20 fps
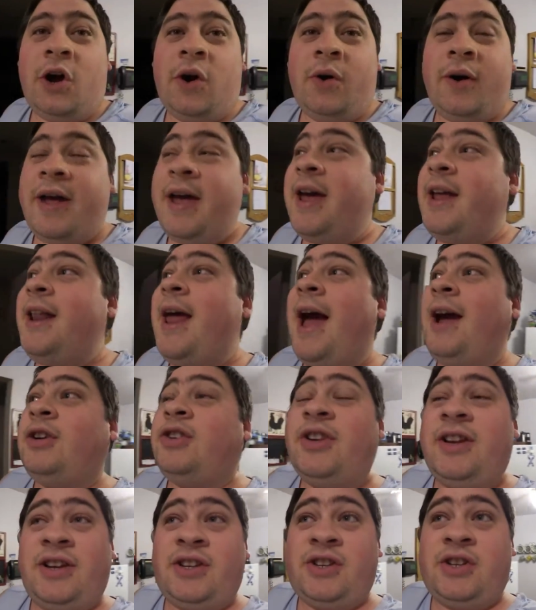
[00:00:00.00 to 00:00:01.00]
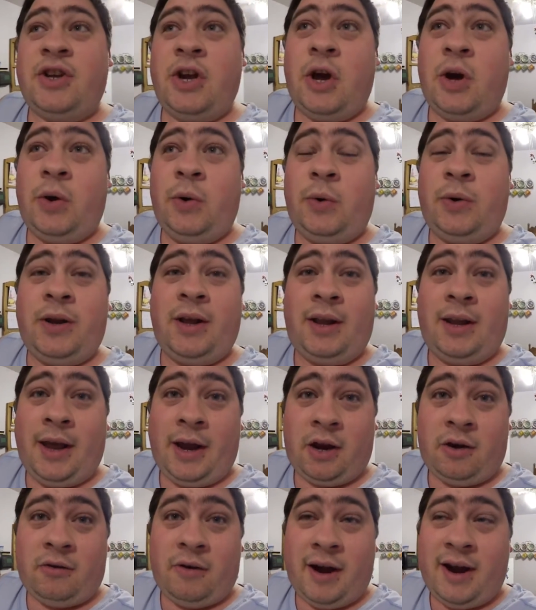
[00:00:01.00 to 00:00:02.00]
So, it actually snowed
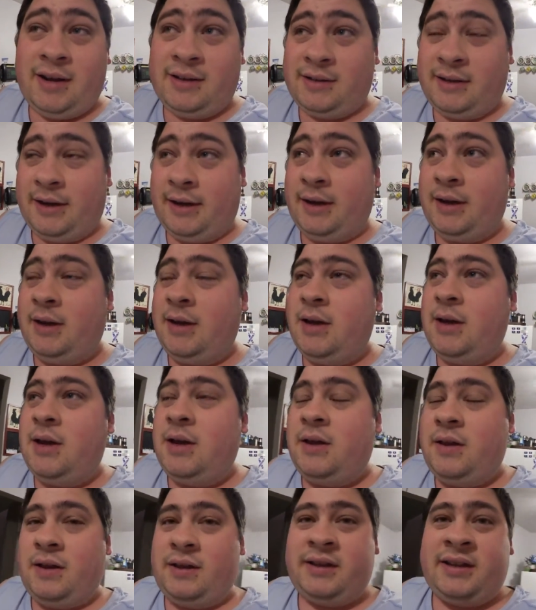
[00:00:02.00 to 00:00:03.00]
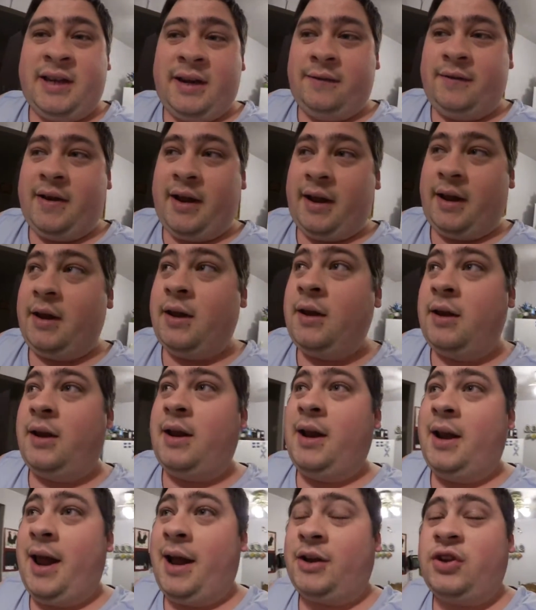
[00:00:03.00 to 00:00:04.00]
like crazy this evening.
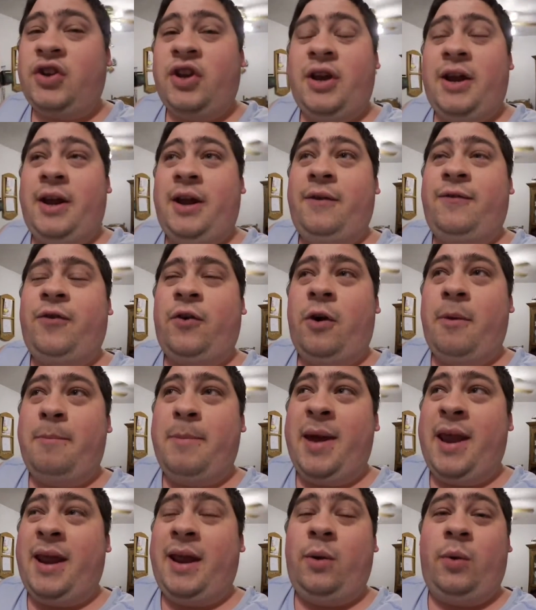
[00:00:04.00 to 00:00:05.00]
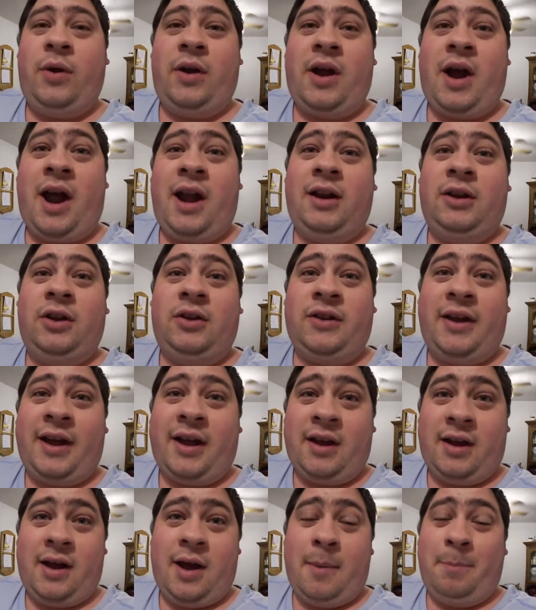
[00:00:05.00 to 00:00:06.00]
It actually, for a minute, would kind of look
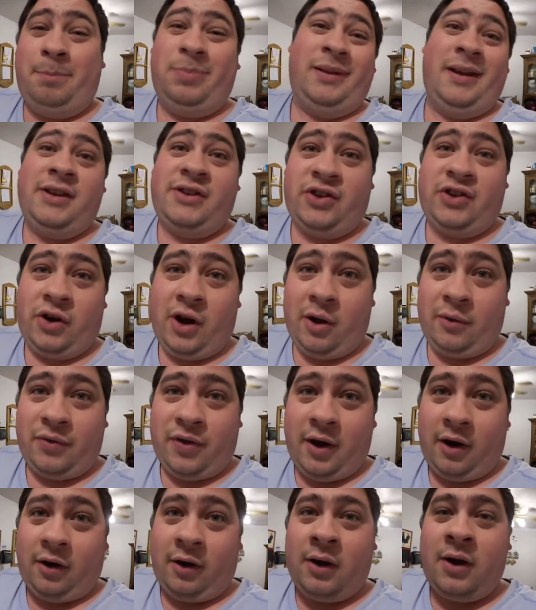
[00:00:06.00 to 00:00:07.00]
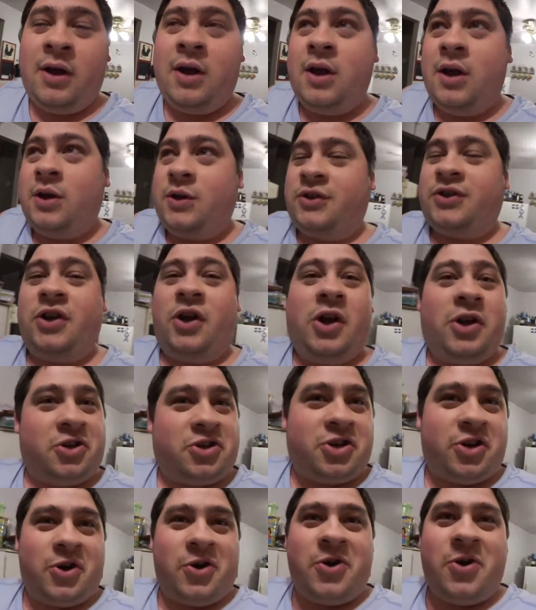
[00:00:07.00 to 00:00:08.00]
like a blizzard out there. So, I'll
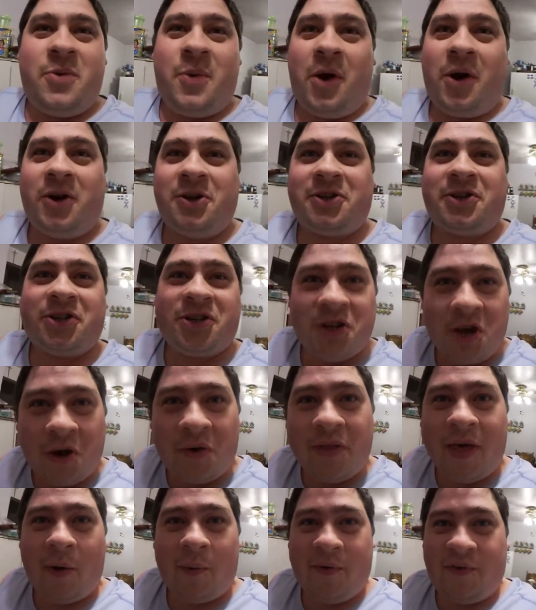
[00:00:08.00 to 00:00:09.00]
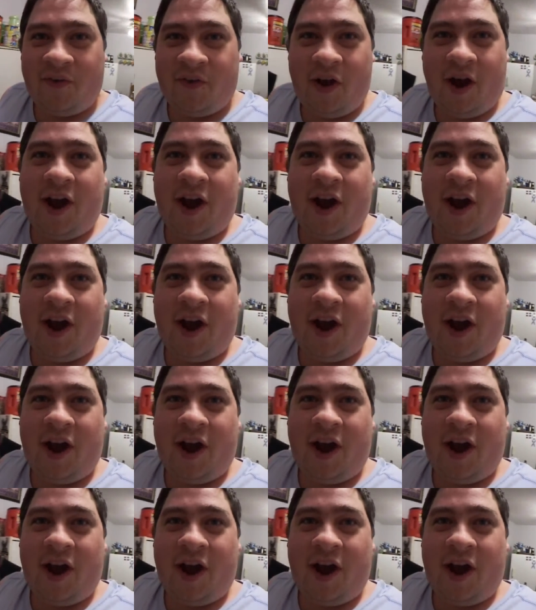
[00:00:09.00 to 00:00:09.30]
show you our snow that we've